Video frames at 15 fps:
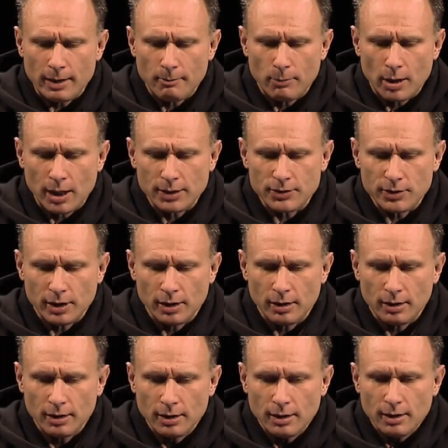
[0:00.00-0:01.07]
in
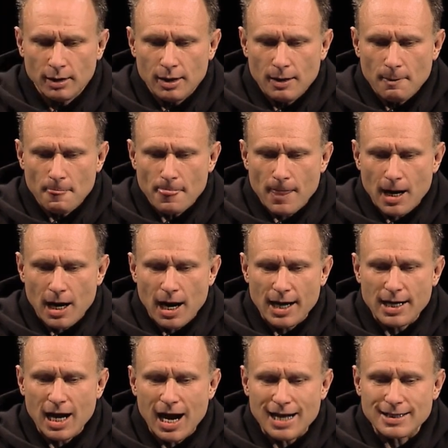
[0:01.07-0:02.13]
Boston, I
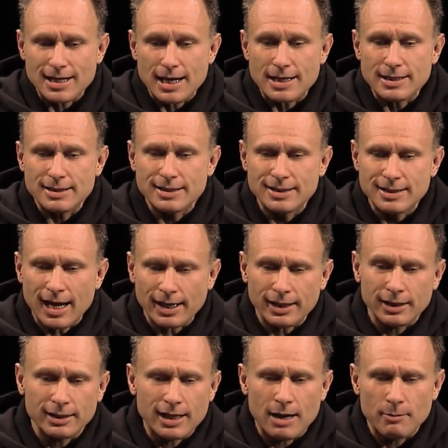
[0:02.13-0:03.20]
got
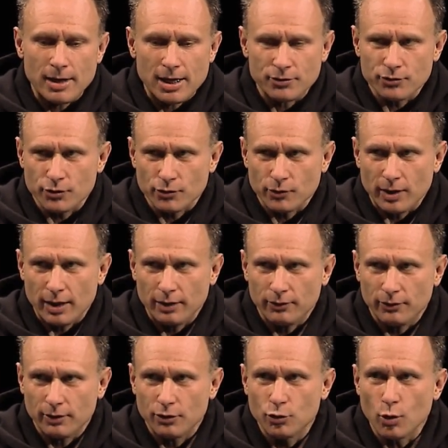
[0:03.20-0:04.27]
second in that Masters
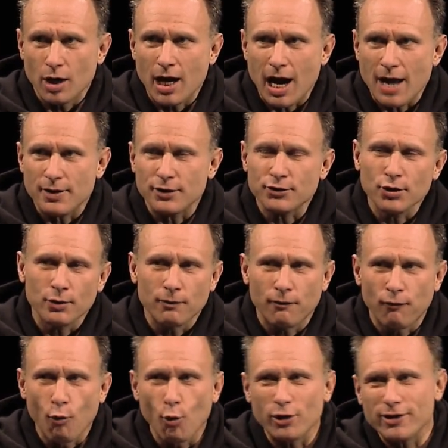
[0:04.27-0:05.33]
race okay. to a guy that turned
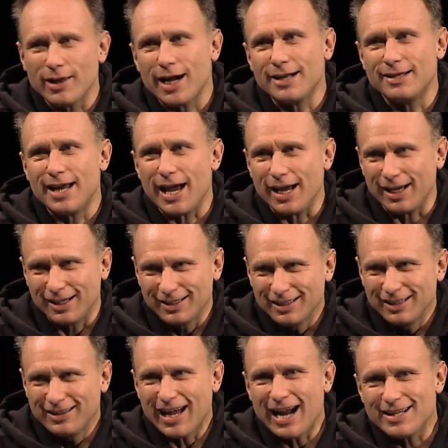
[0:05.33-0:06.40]
40 that day. Oh,
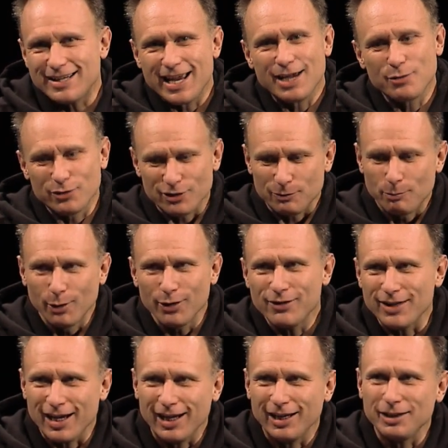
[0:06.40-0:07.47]
really? That day was his
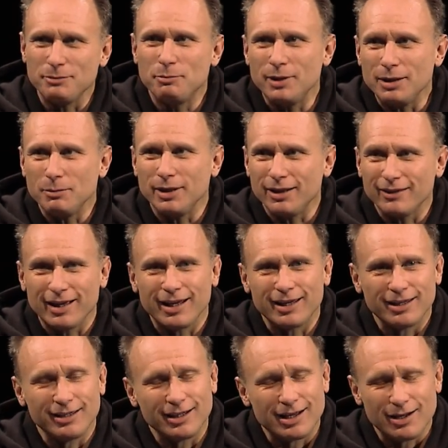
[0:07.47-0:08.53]
birthday, and he beat me
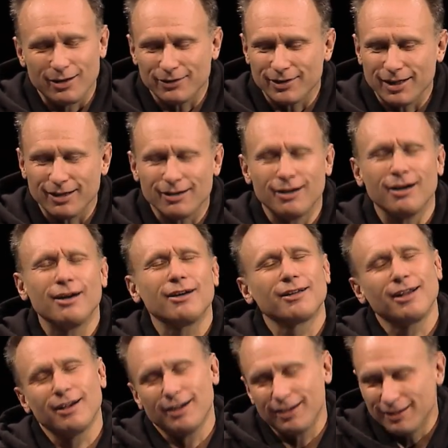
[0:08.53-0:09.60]
like, and I was like, oh
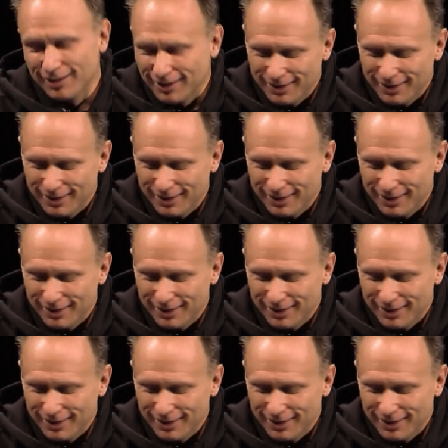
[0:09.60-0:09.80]
god